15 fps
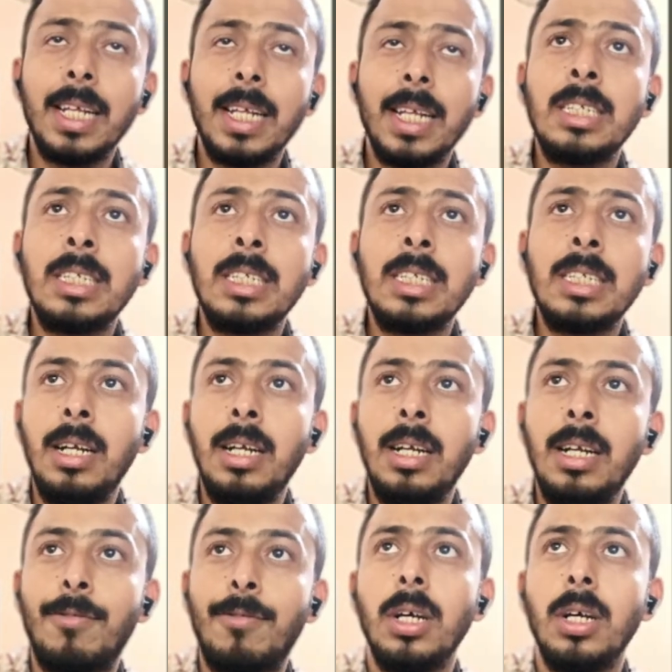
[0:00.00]
And these are
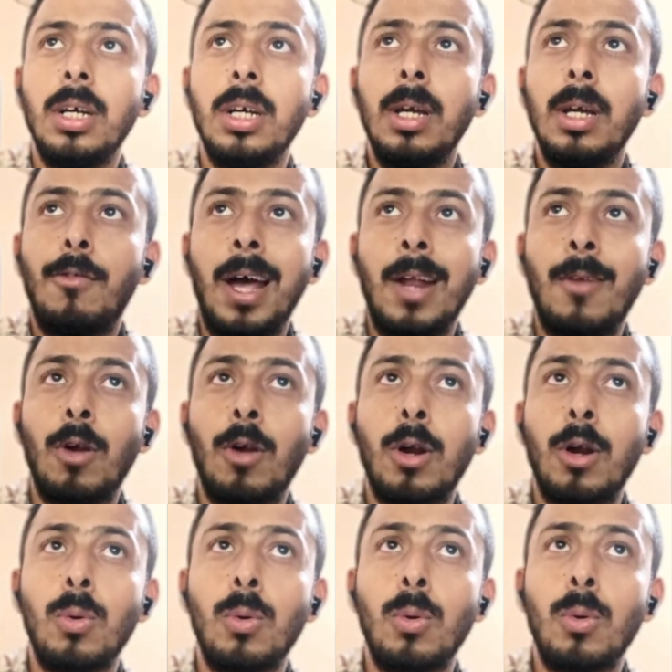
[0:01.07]
the default
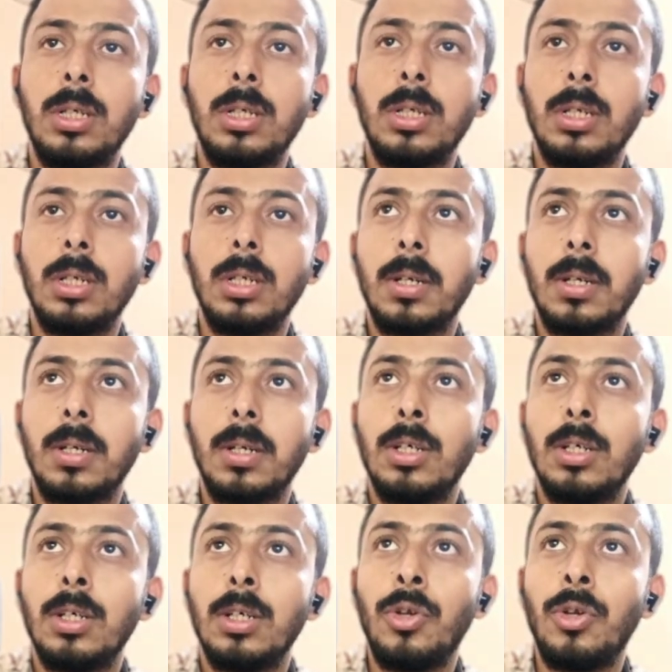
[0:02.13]
firewall routes.
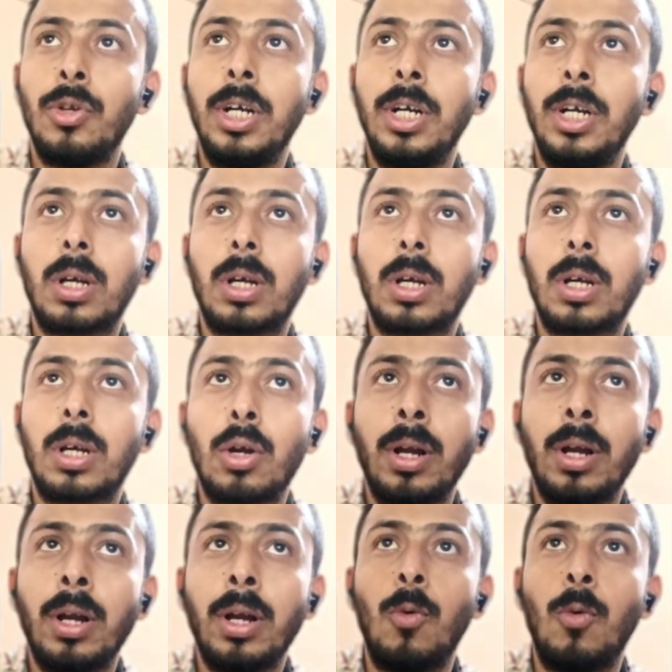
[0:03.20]
So you need to
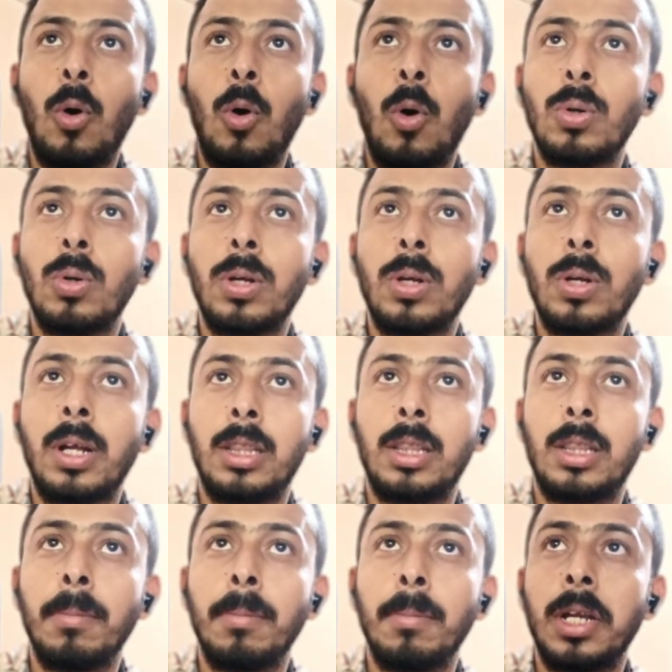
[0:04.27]
click on if you want to
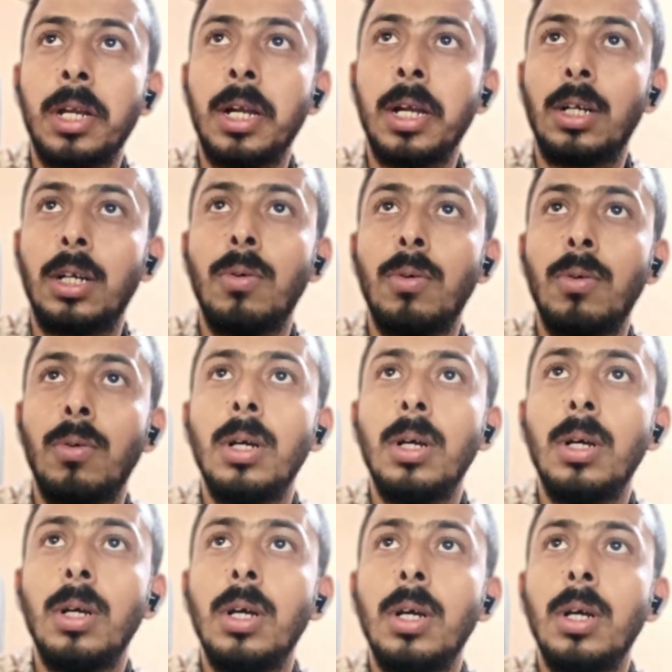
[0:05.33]
get them created.
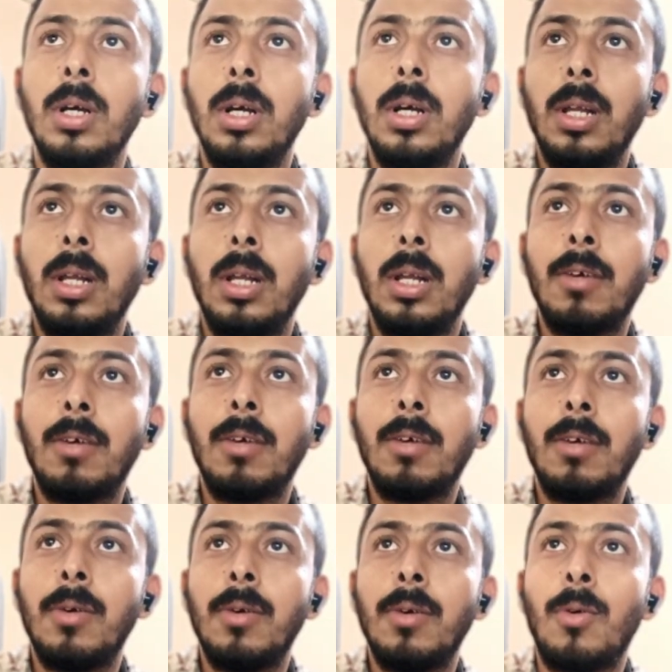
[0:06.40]
So
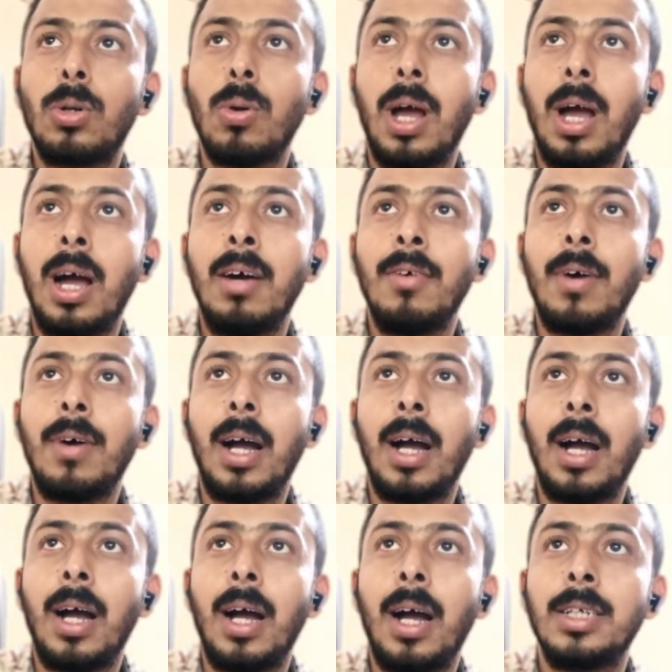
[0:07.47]
let's say we want to
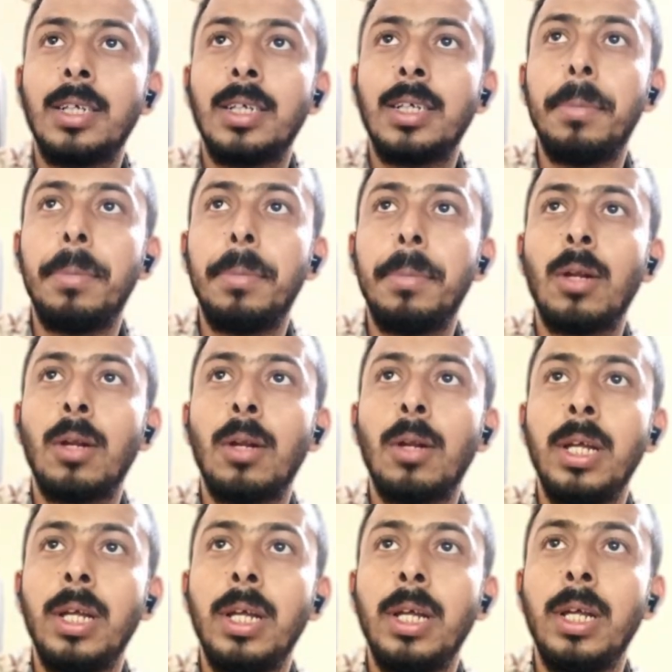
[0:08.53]
have ICMP
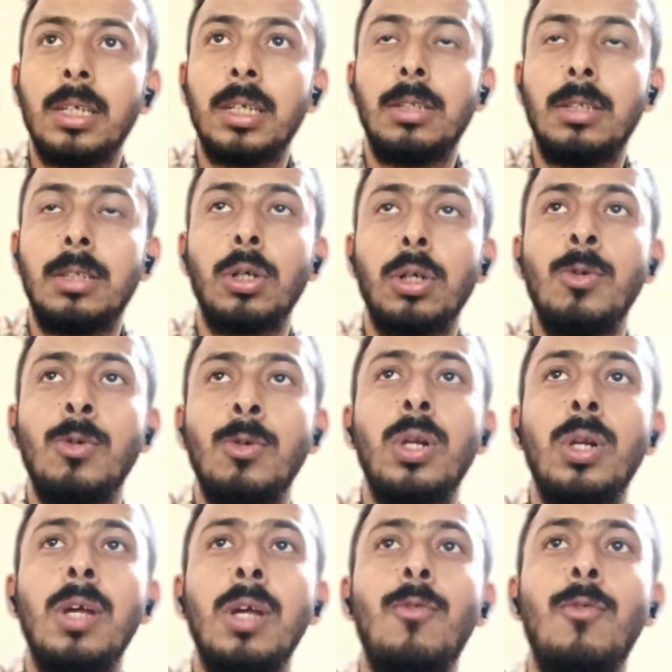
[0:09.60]
and only SSH
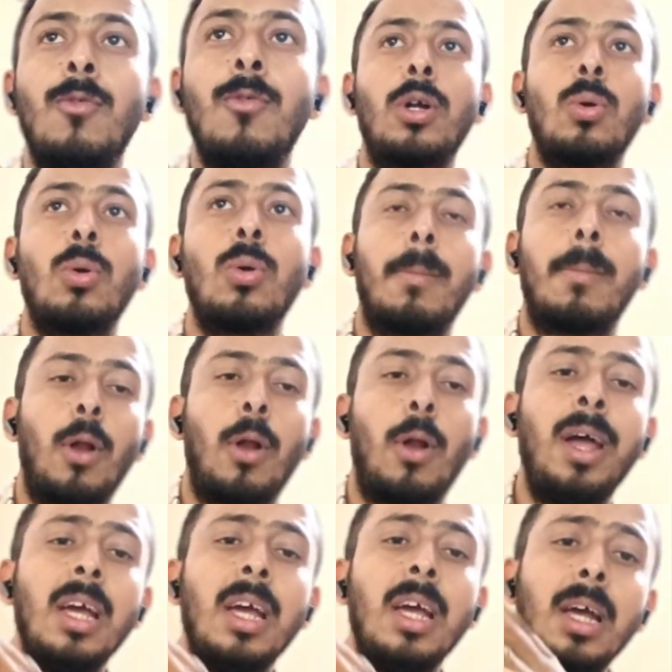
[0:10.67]
because we only want to
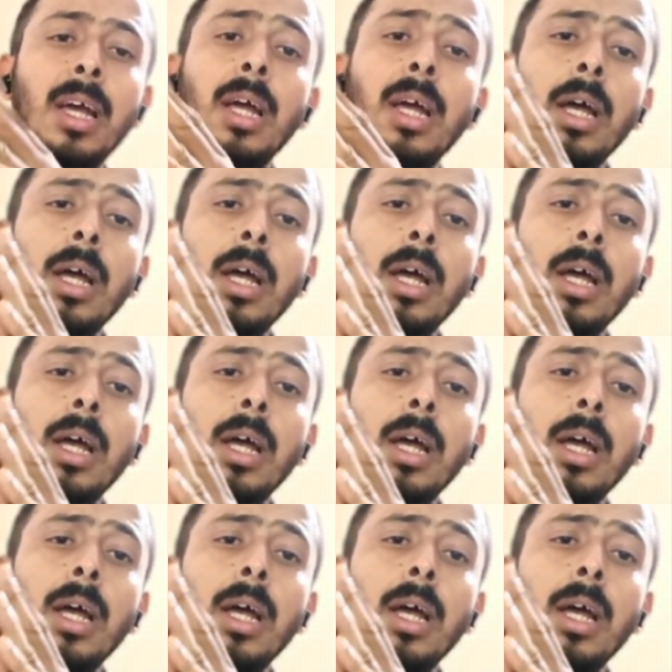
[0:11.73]
deploy